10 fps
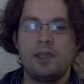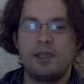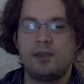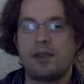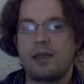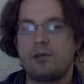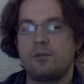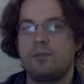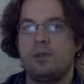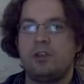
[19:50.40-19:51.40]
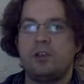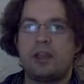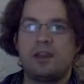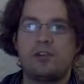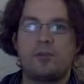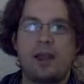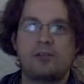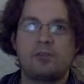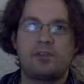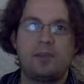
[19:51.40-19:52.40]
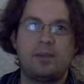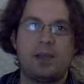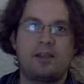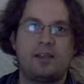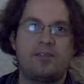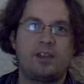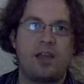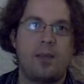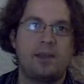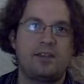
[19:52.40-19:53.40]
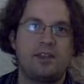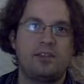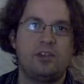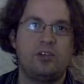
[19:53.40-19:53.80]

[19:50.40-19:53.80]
Now, you can interact with me by leaving comments on the